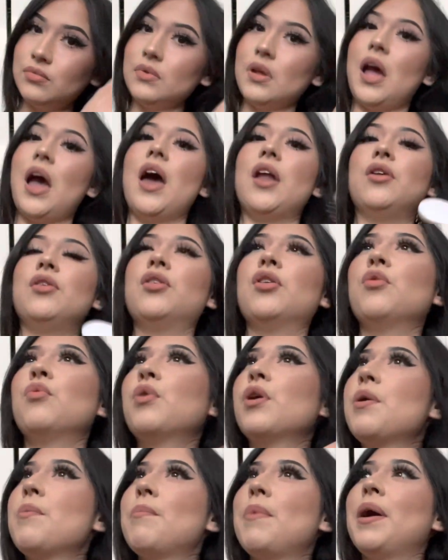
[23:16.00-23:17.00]
I don't know
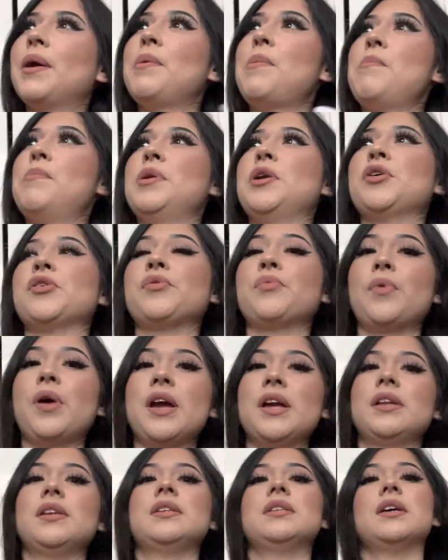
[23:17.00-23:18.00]
where my mirror
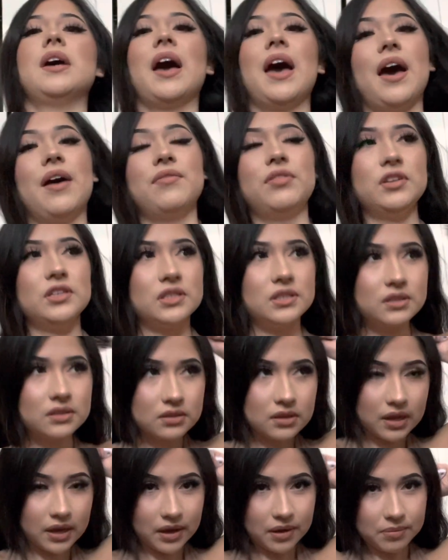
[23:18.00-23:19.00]
went. I have this
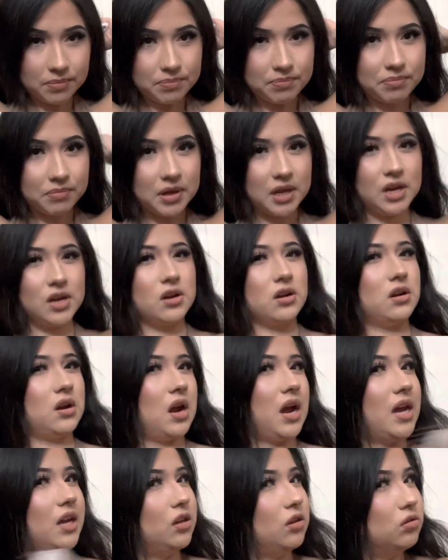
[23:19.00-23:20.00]
like mirror
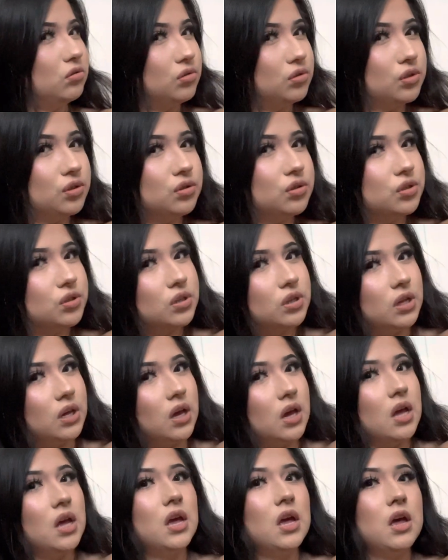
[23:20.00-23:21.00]
I use usually,
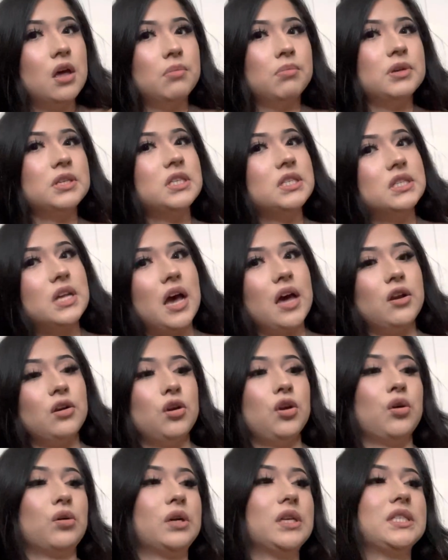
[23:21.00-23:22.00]
but since I don't
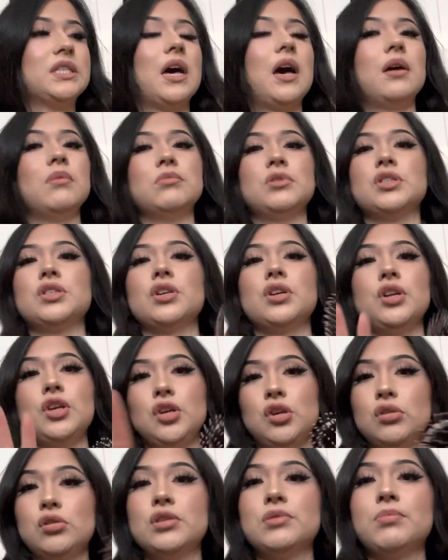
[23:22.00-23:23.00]
know where it's at, I'm just gonna use